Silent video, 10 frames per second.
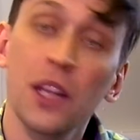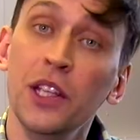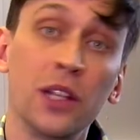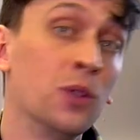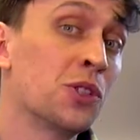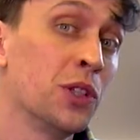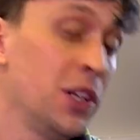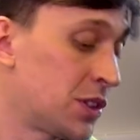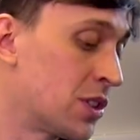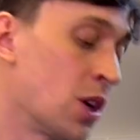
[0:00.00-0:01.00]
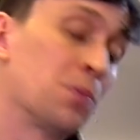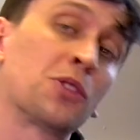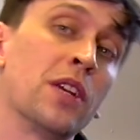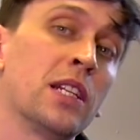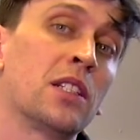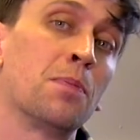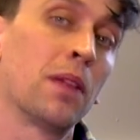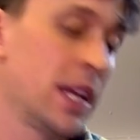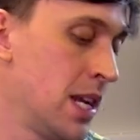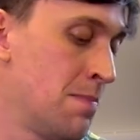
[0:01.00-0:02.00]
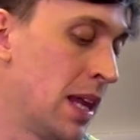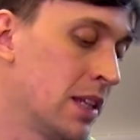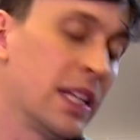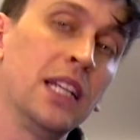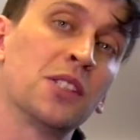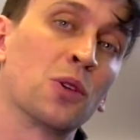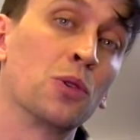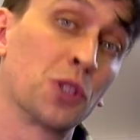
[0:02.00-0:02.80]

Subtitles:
You can also use the top string to play melodies or